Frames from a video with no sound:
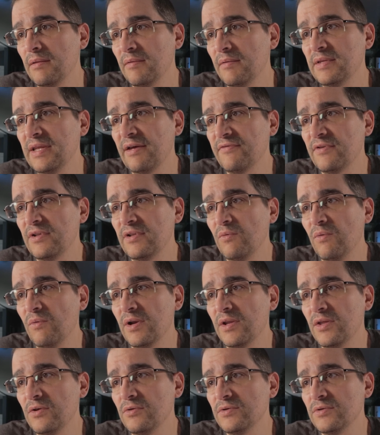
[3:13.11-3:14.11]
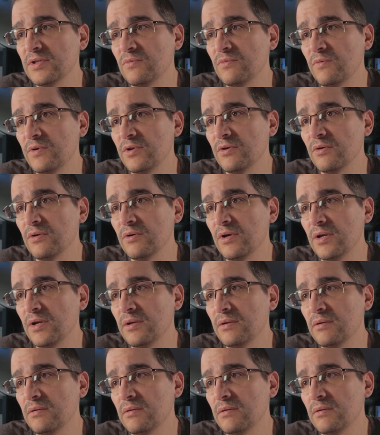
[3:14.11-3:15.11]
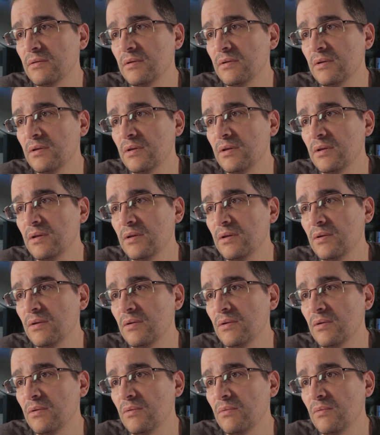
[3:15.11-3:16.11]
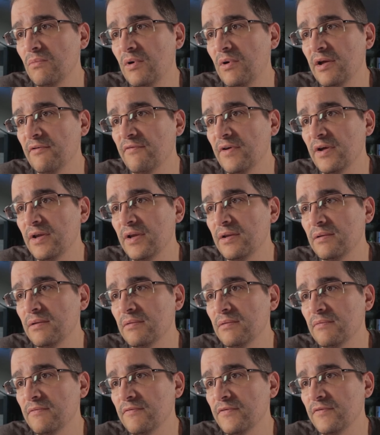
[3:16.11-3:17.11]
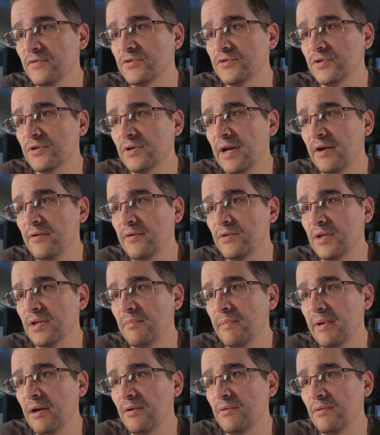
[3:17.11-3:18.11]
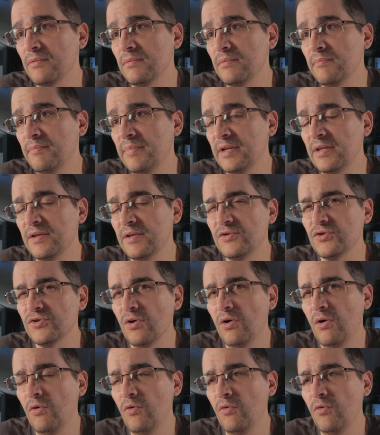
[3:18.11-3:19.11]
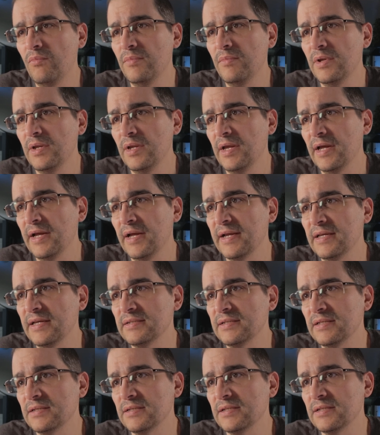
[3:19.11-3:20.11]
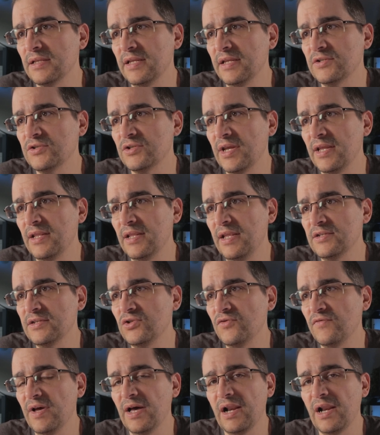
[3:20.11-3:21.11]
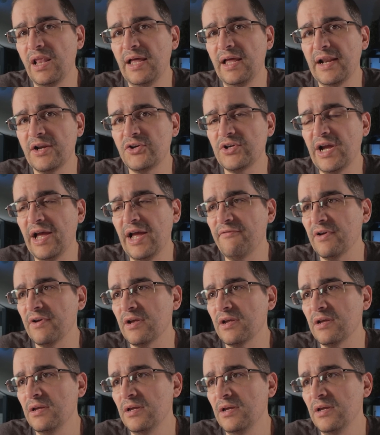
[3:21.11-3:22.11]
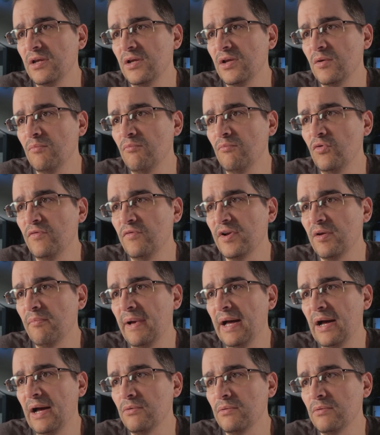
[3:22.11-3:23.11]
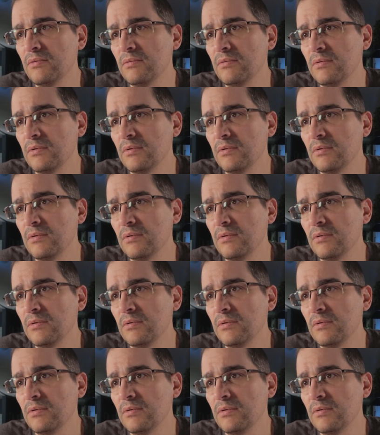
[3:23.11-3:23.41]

You definitely want to use it when you're on Wi-Fi, for sure, out and about. But at your home, I guess it's, unless you've got a lot of traffic moving about